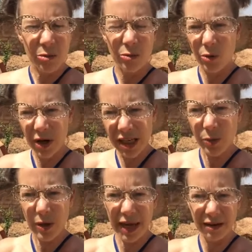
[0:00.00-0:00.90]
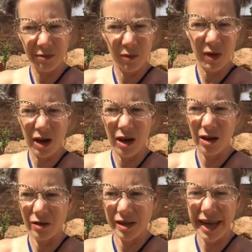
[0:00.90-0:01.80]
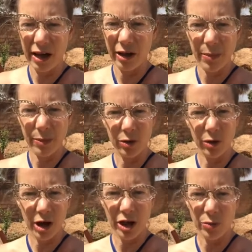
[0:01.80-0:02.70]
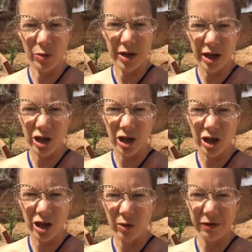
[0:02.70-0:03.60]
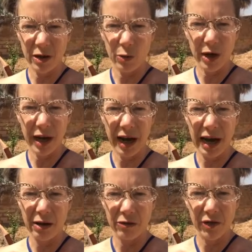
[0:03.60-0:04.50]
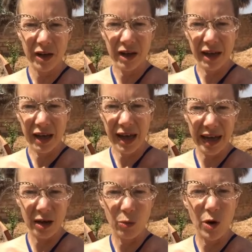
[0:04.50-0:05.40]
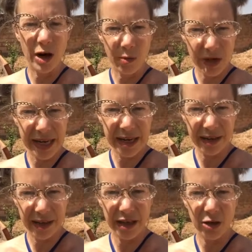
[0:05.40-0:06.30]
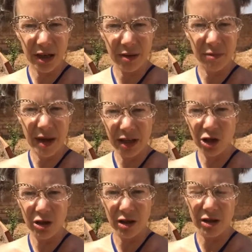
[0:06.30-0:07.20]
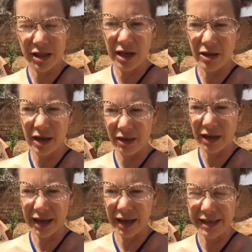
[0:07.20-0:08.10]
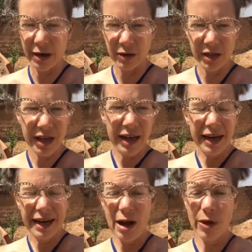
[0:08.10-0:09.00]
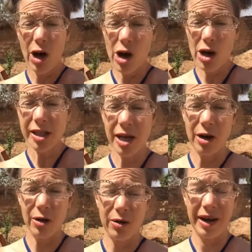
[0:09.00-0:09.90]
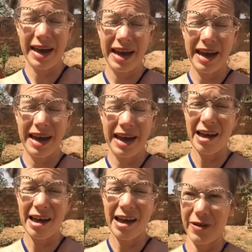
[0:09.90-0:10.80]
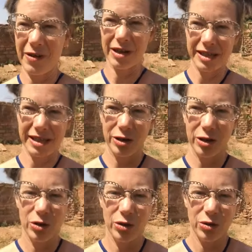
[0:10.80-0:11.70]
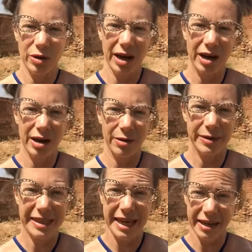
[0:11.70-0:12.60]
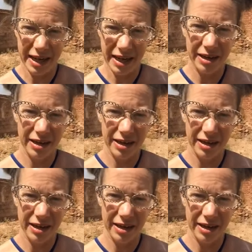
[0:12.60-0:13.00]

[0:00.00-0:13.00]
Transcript: But once we get scaled up to a larger production, we definitely want to have a water recycling unit and make sure that there's nothing that gets out. Now, we also have found this new technique.